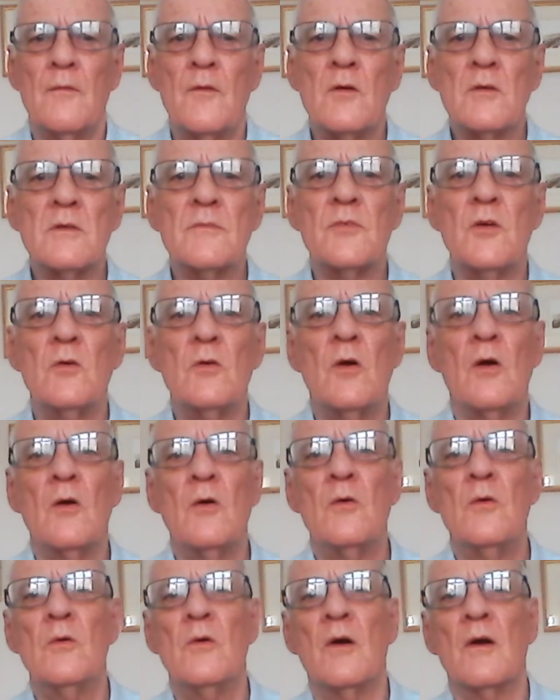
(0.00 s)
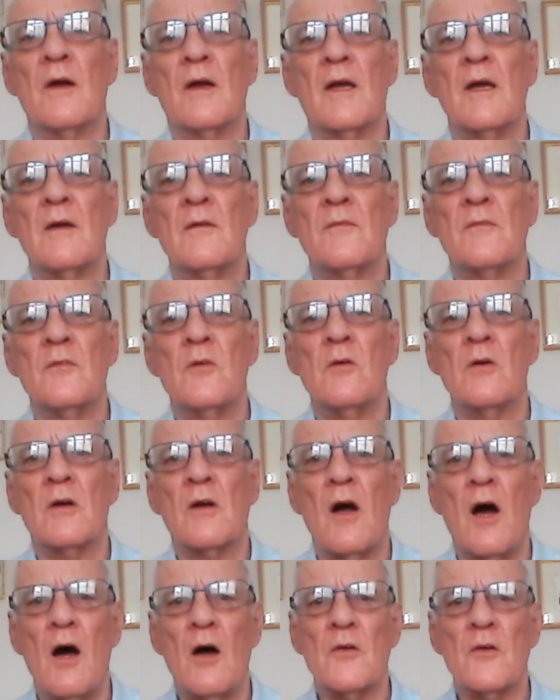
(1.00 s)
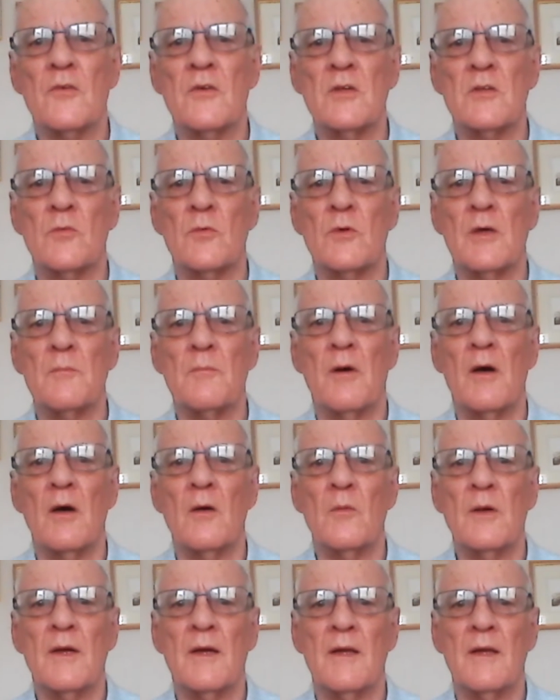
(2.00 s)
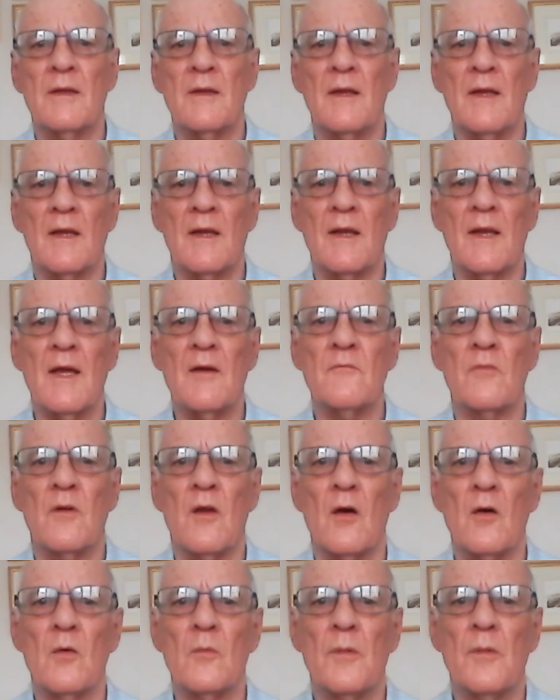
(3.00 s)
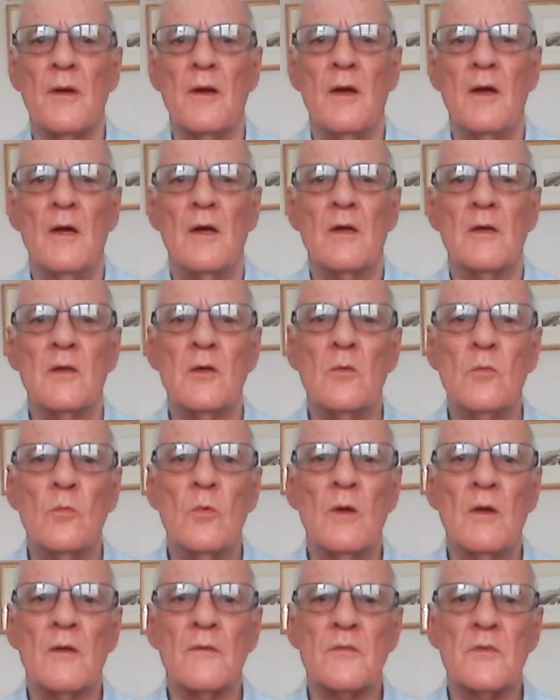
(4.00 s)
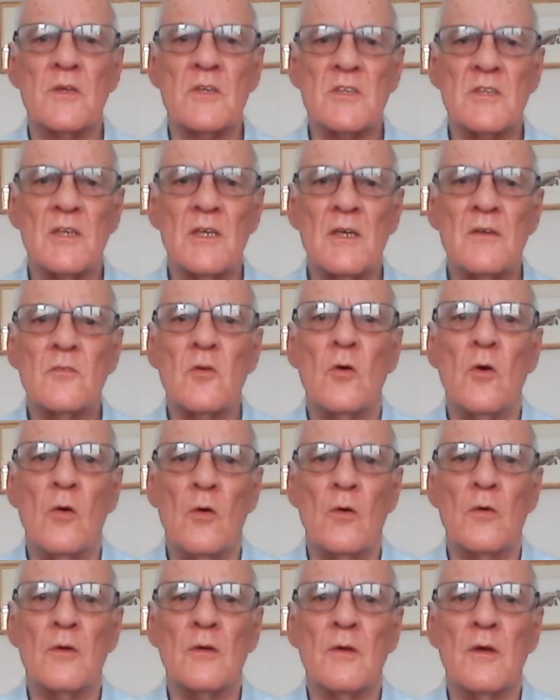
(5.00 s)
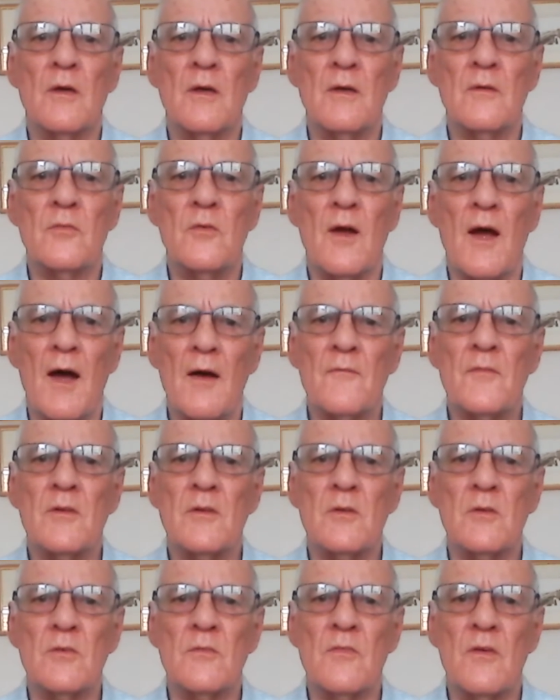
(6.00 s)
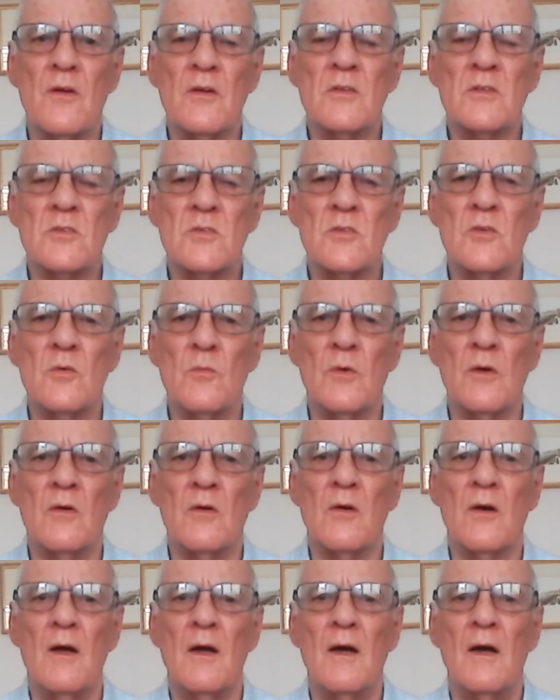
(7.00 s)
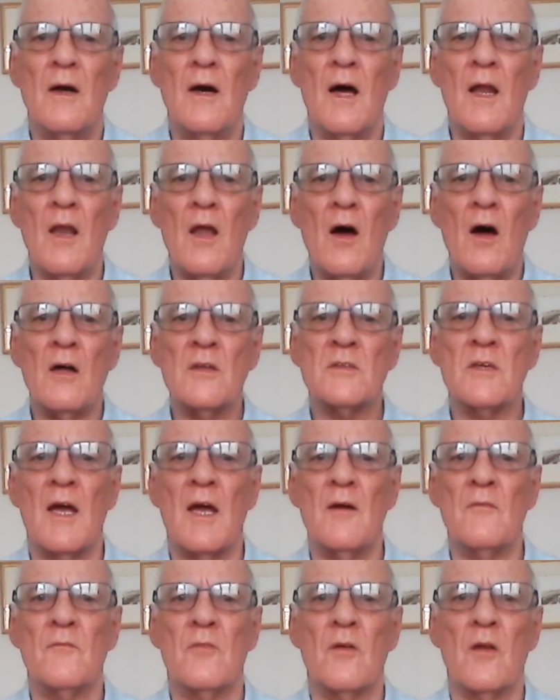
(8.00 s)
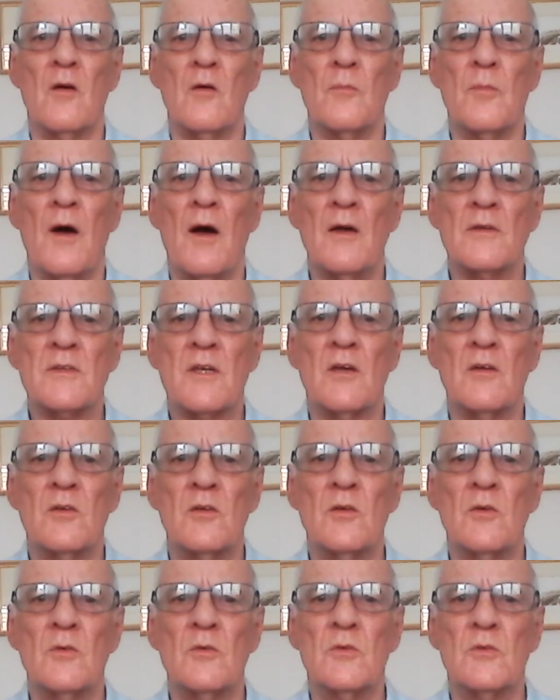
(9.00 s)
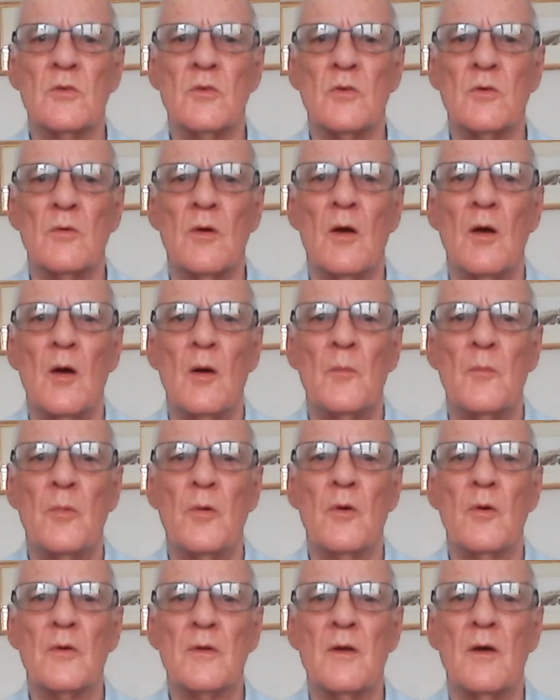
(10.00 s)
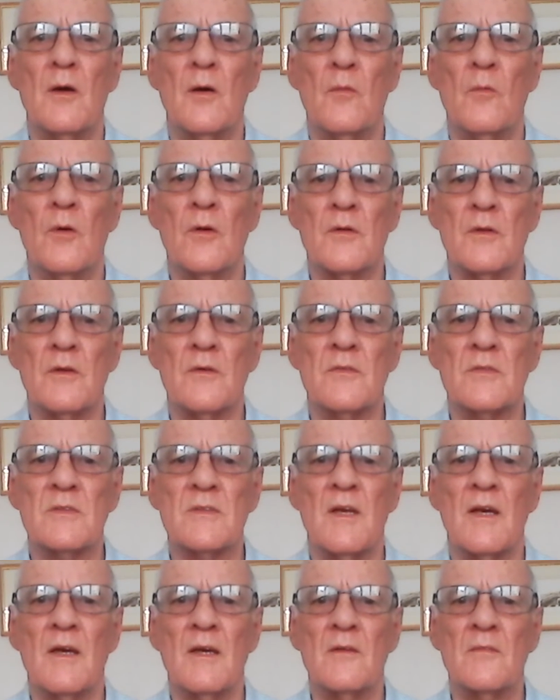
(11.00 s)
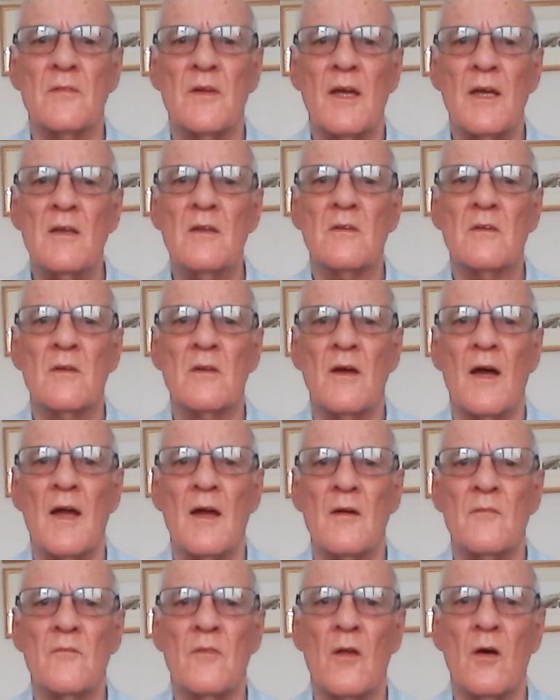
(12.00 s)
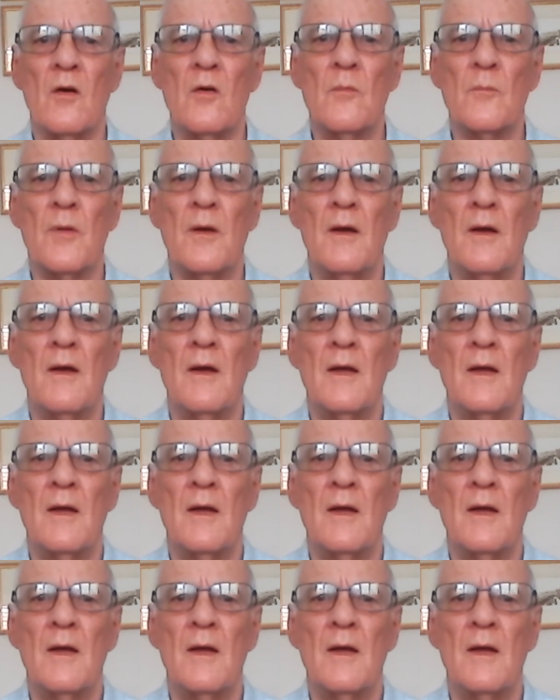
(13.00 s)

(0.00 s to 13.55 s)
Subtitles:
Those of you who give your cartridge week by week in the little envelope, you will have received, or if you haven't, you very soon will, a larger envelope asking you to put what you've saved into the envelope.